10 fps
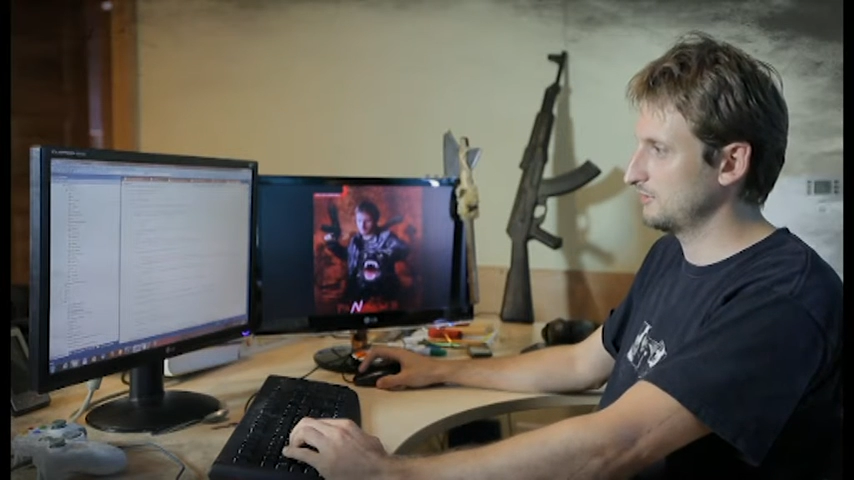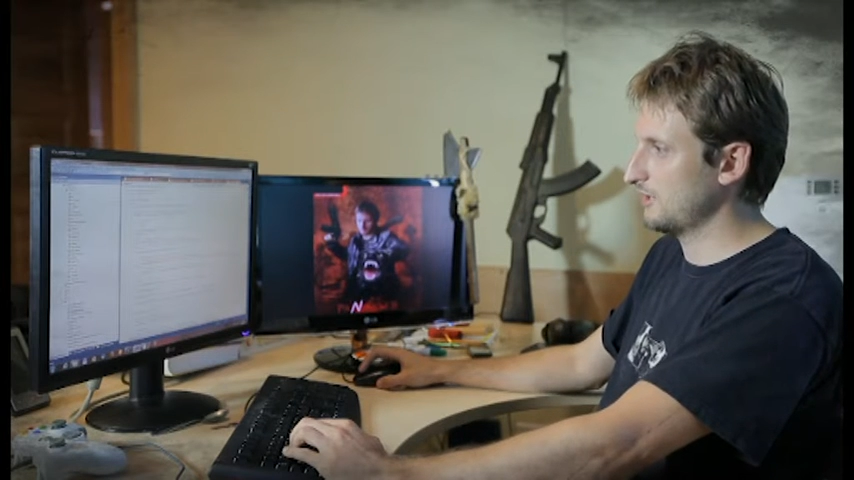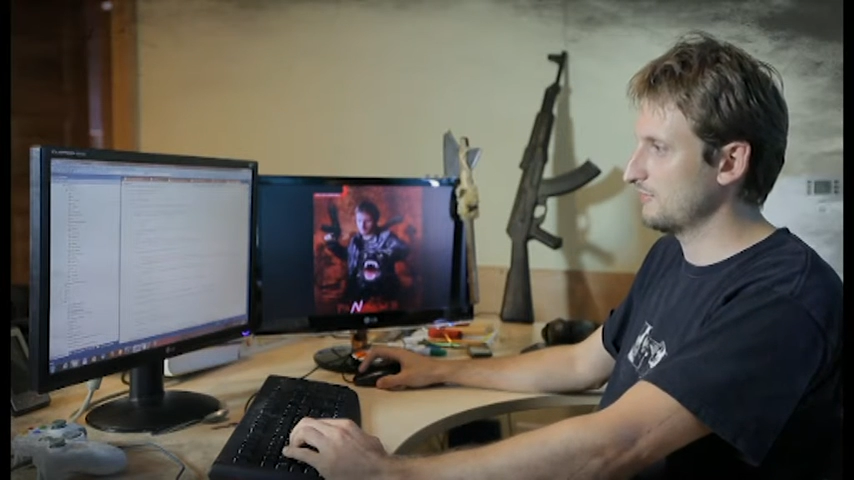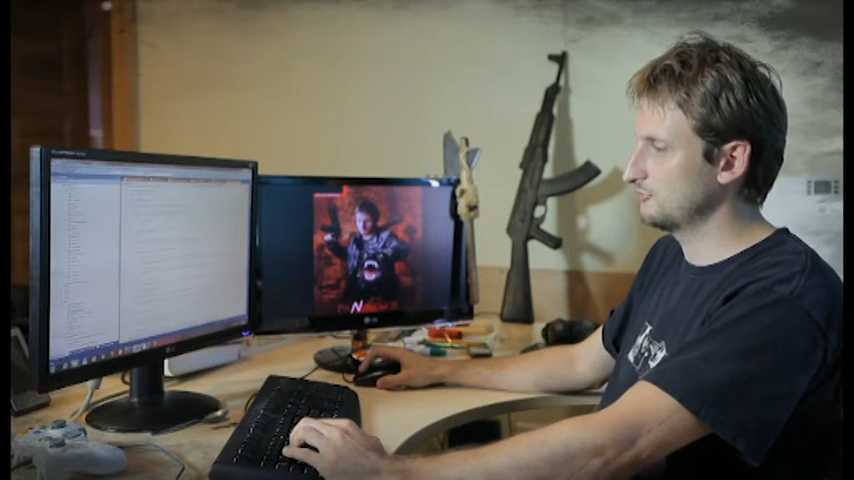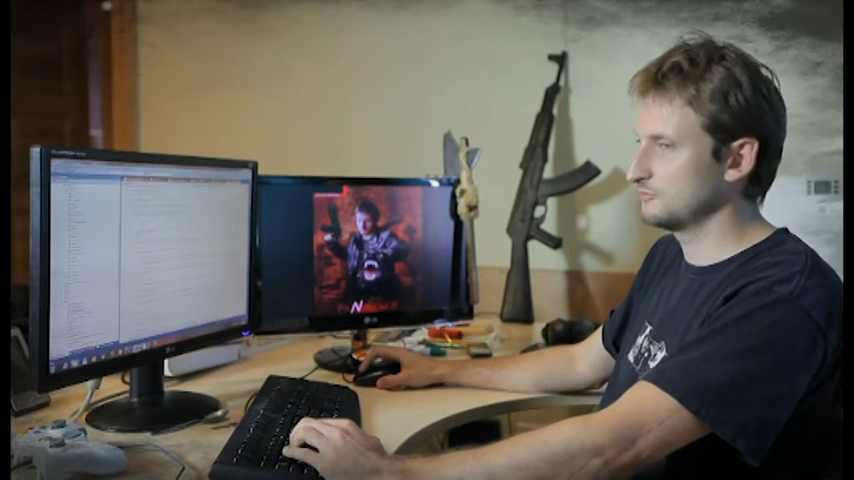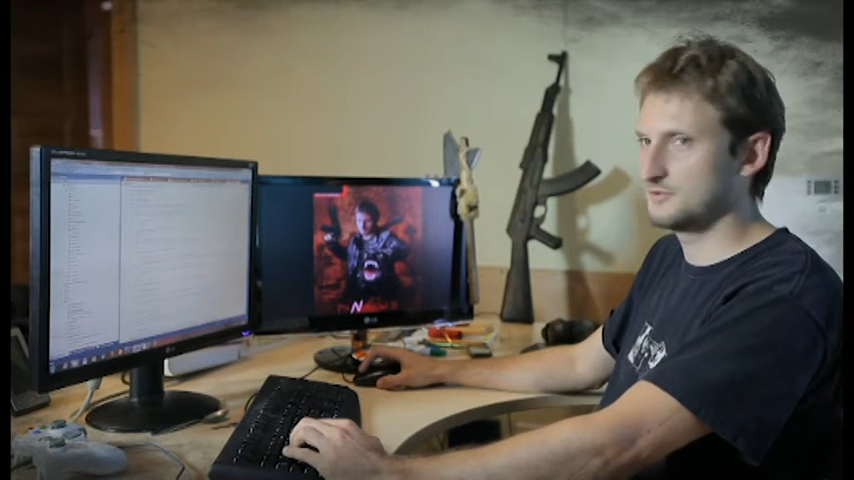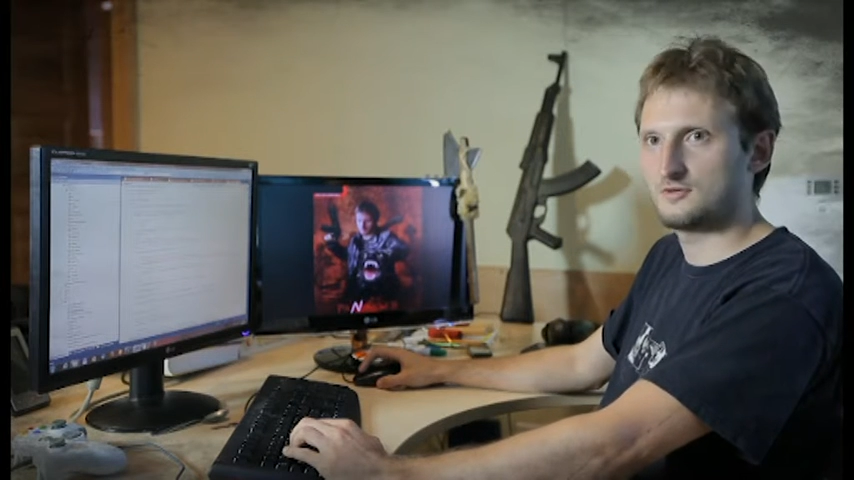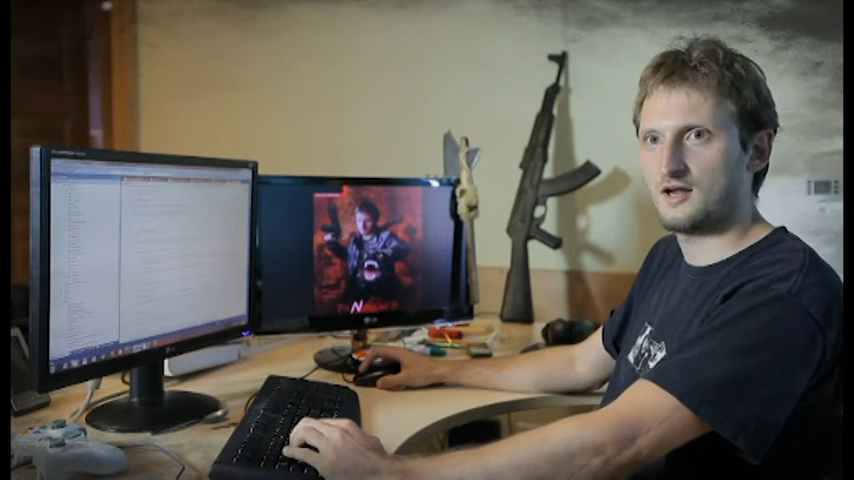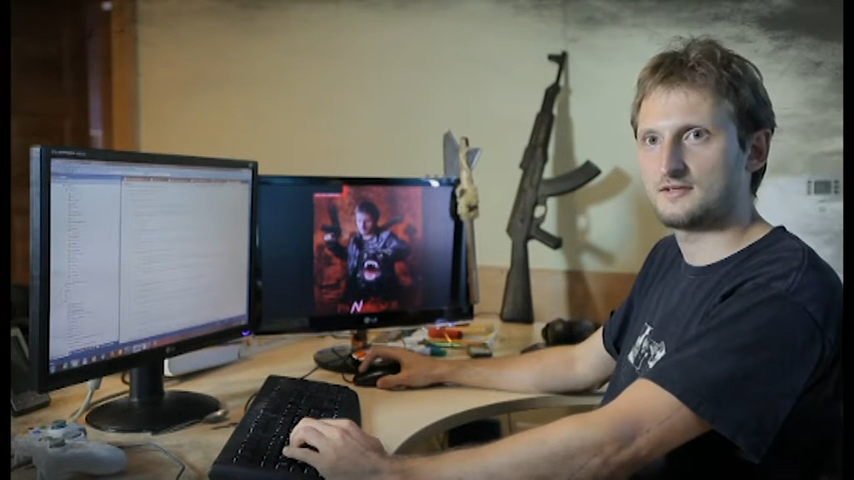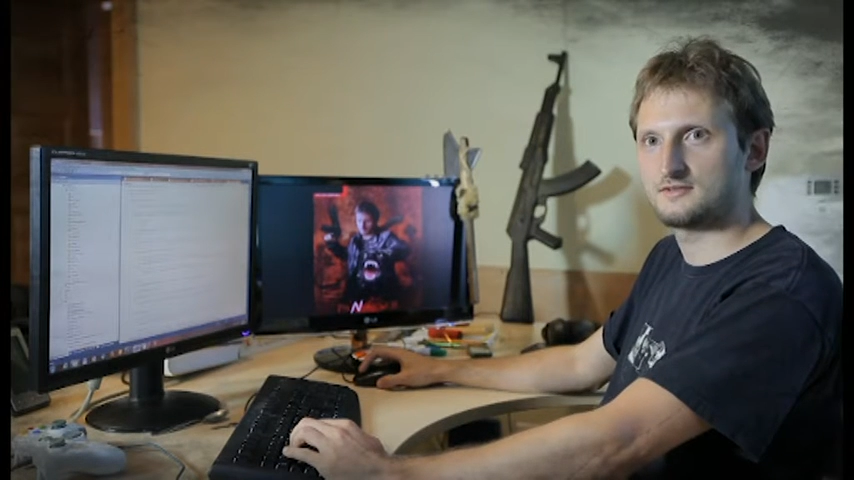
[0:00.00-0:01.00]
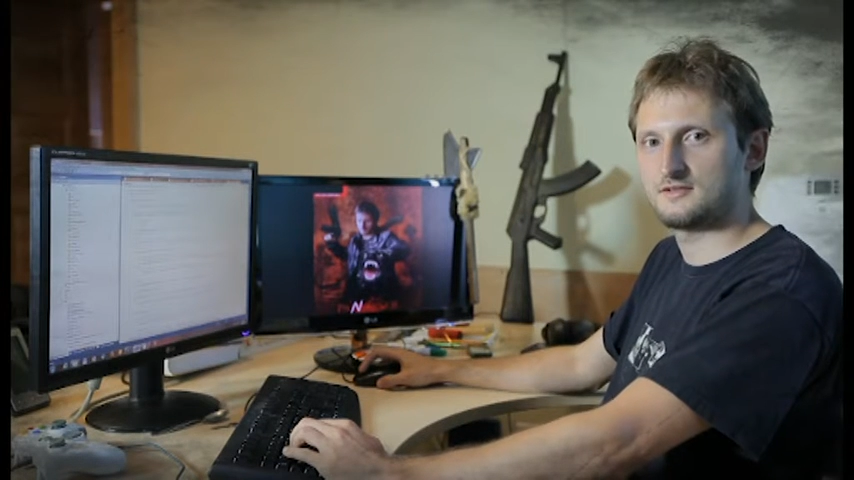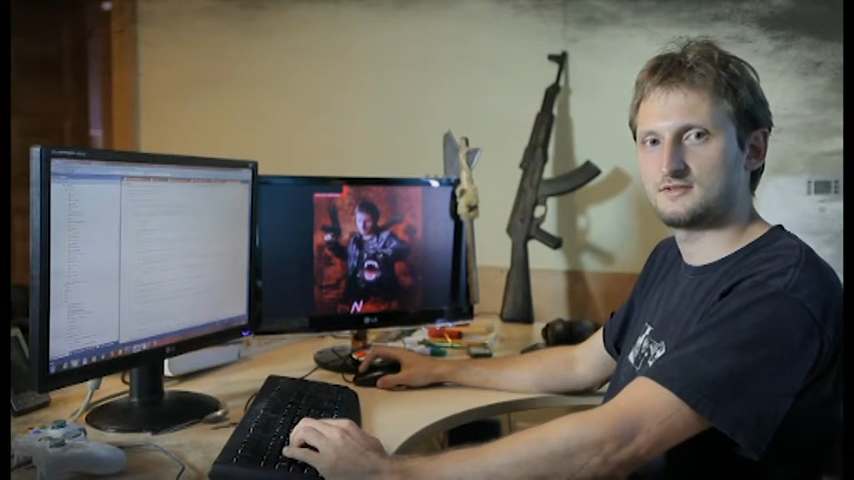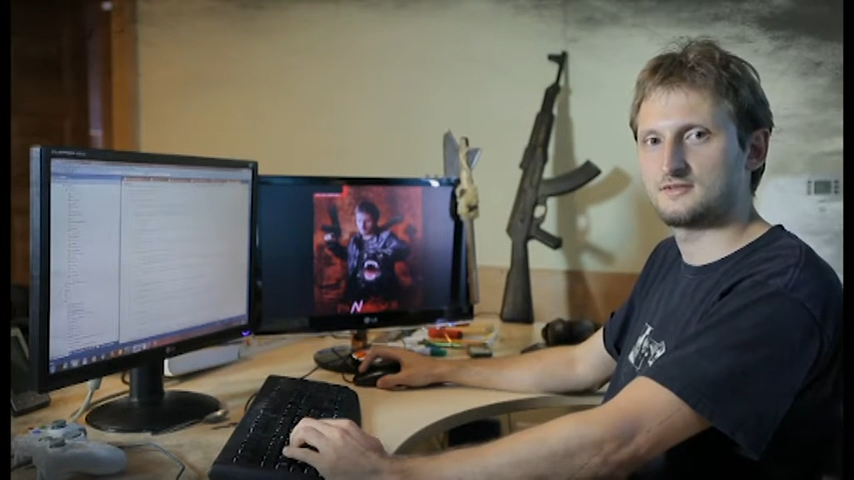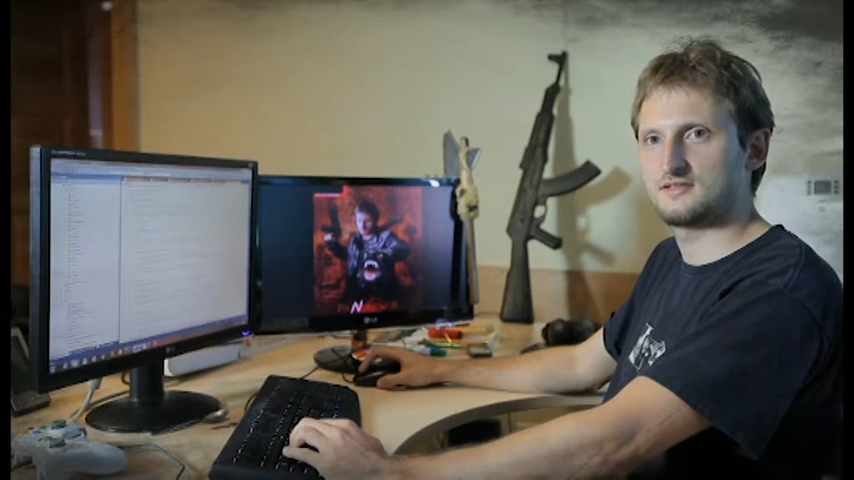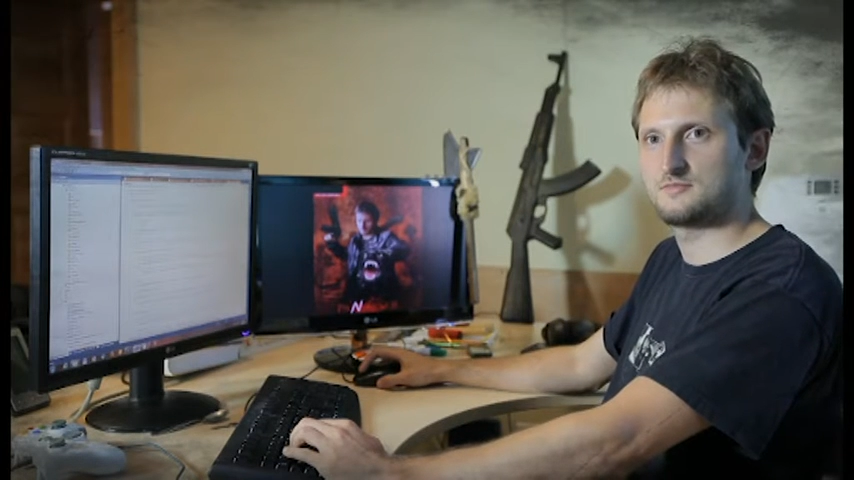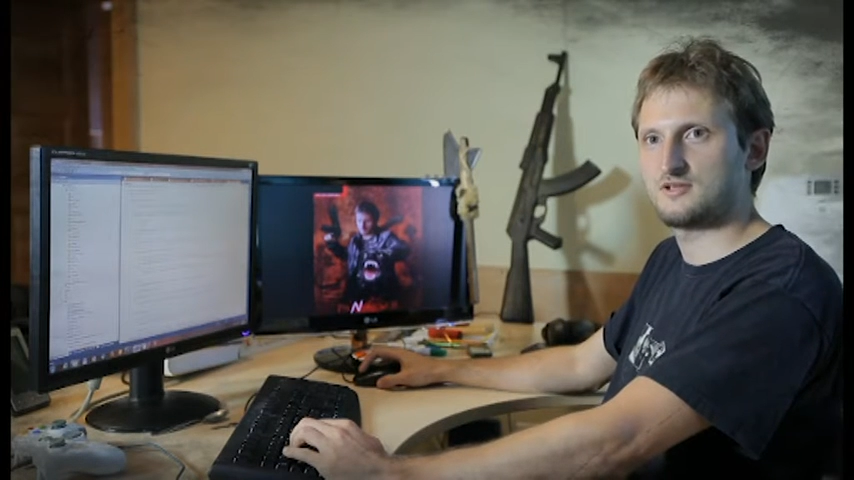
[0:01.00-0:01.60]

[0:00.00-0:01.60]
have to be write in C++